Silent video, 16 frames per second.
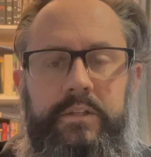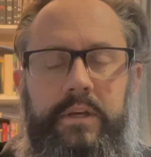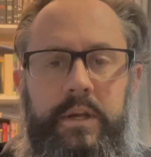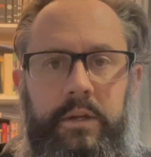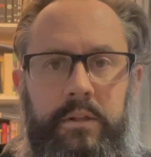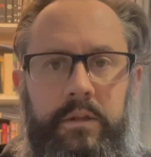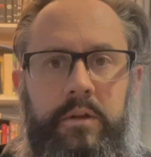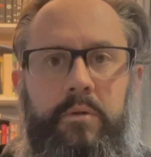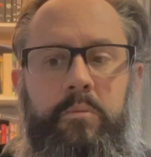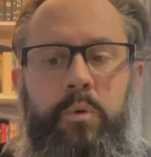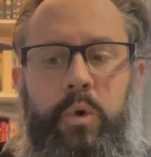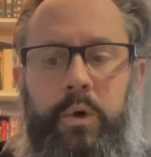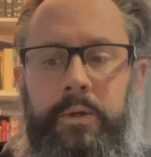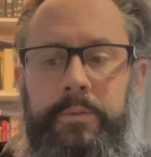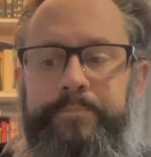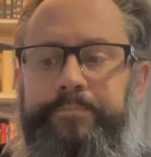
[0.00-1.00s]
and a little
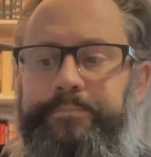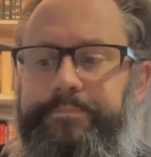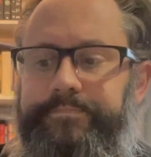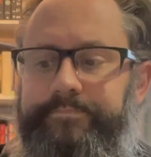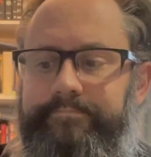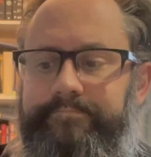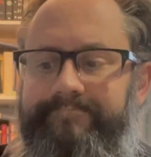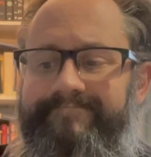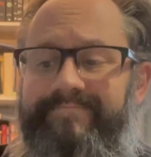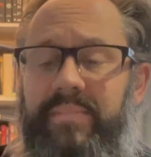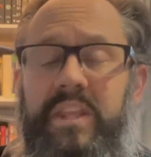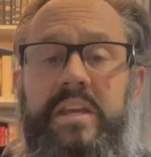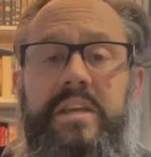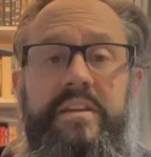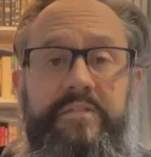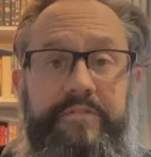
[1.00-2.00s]
more
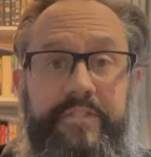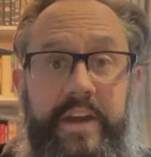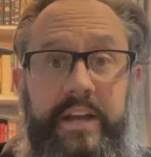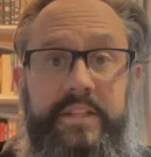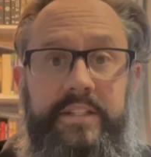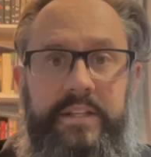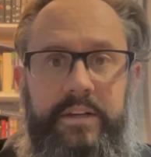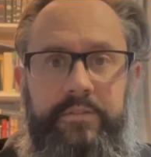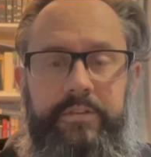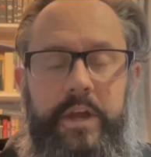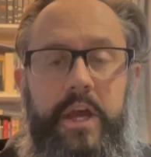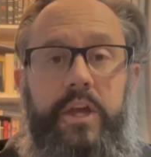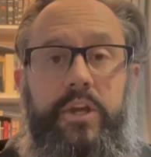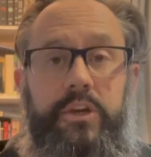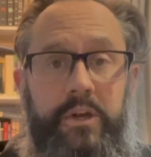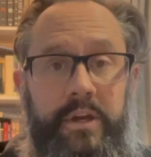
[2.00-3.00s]
effective,
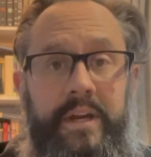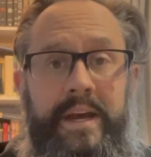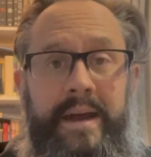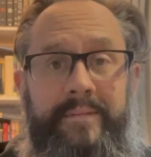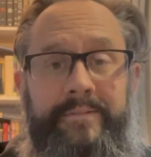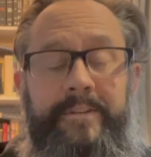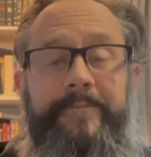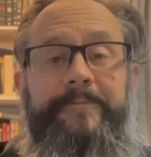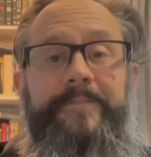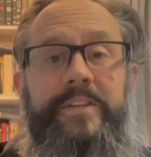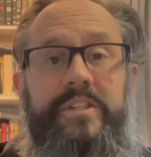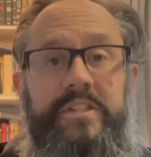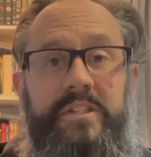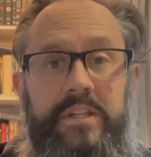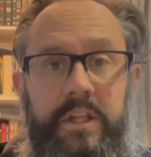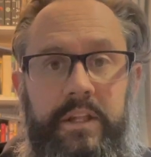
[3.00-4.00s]
you're going to have to
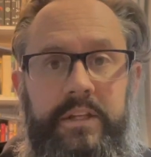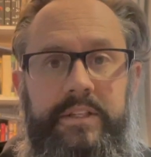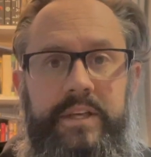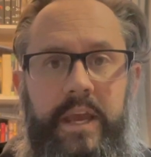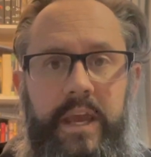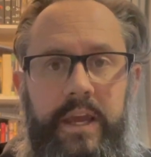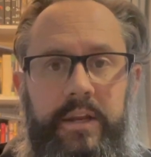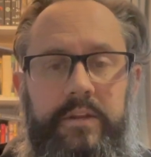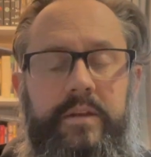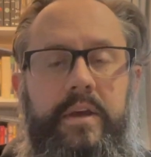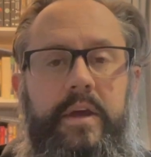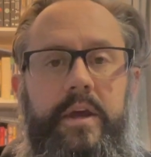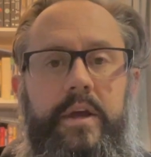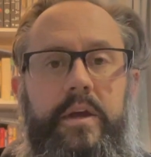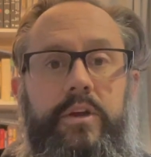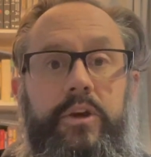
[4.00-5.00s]
facilitate.
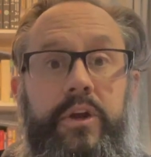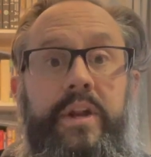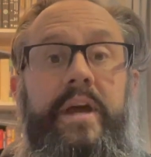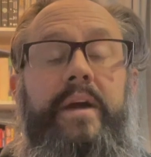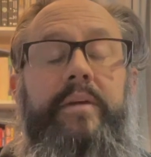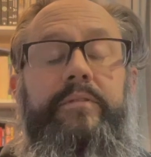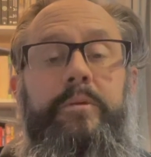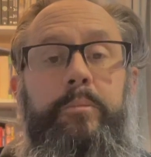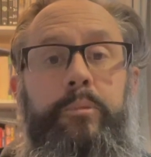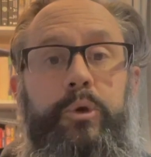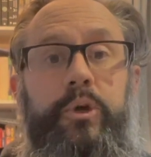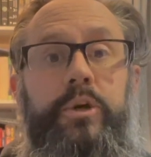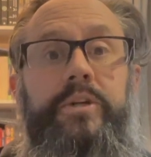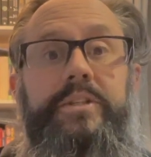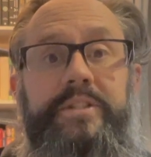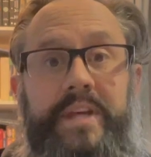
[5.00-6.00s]
You're going to have to
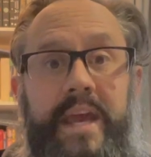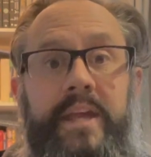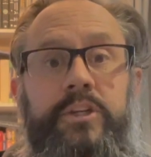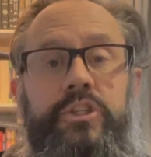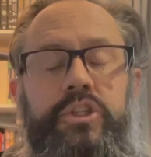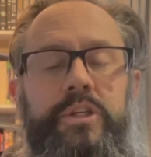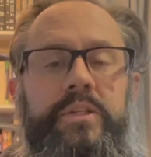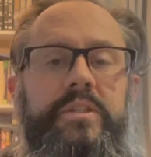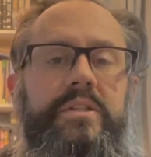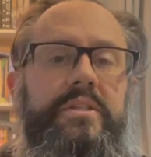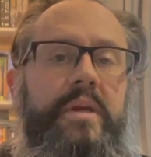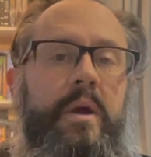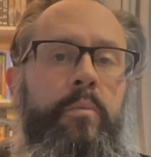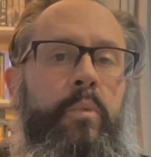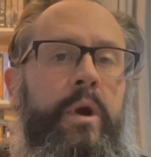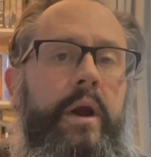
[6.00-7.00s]
put tension
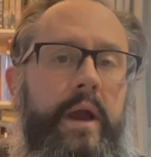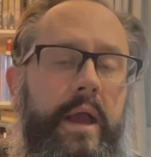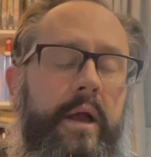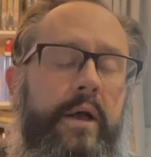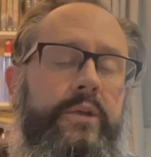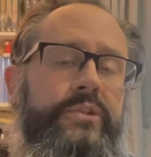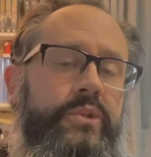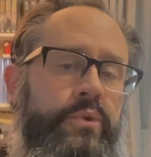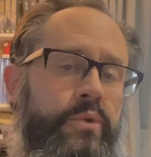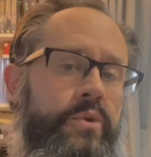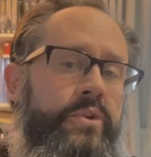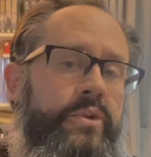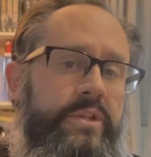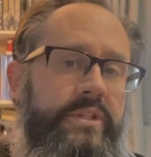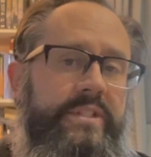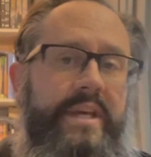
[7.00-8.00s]
somewhere else in
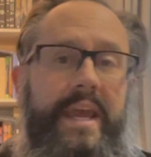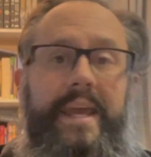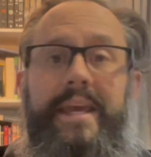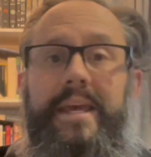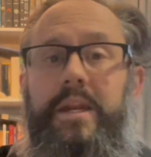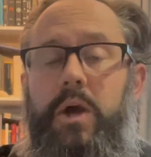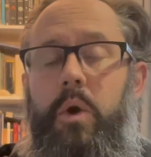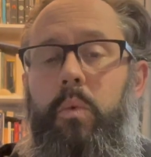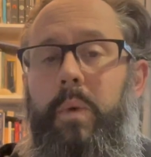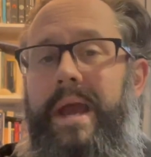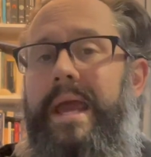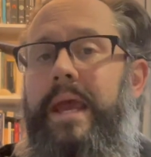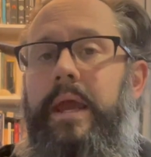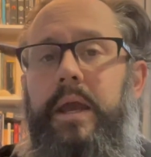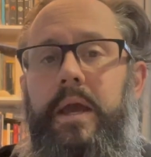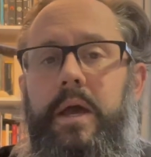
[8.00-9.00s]
order to take it
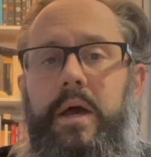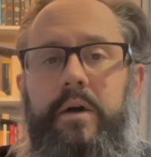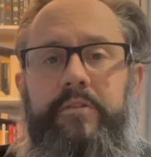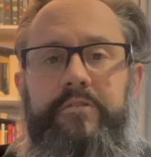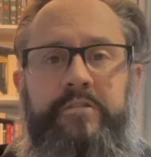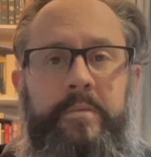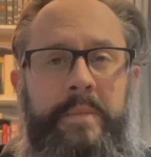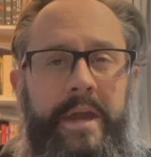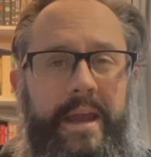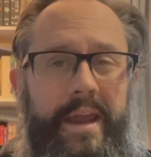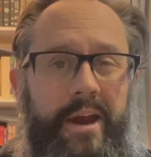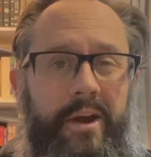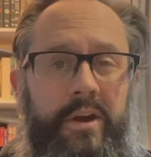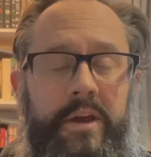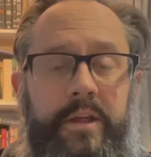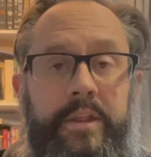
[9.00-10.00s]
away from that
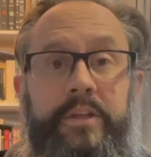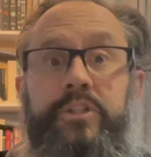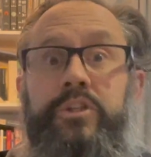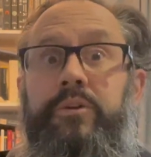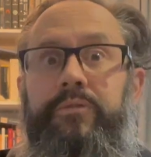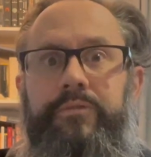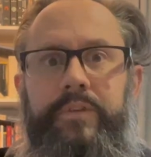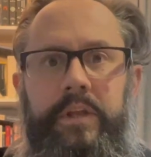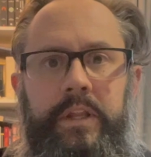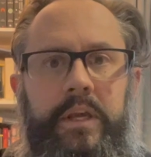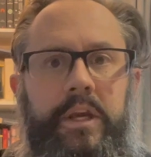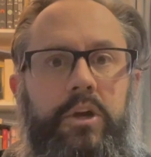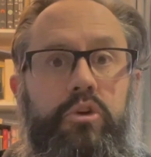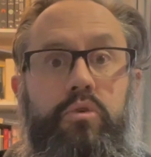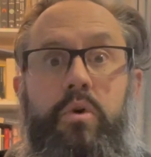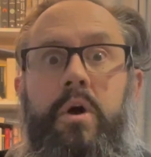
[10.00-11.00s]
area that you're
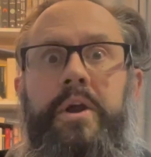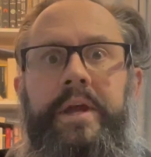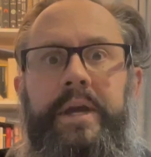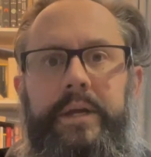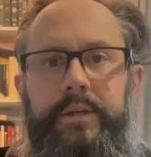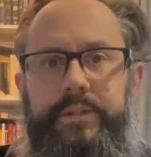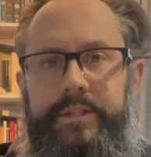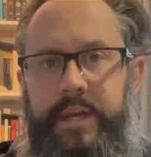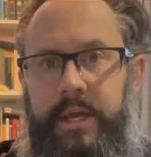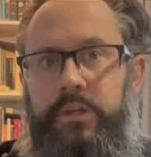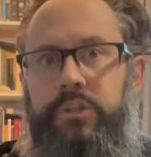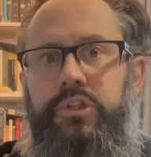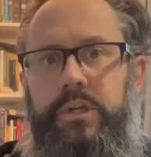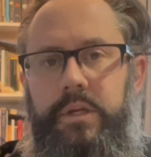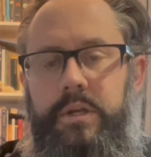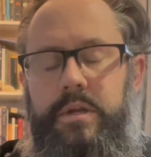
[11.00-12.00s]
feeling chronic
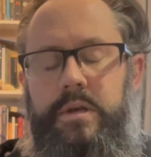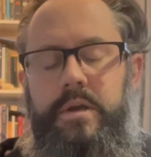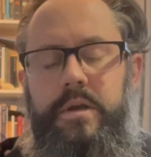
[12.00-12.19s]
tension.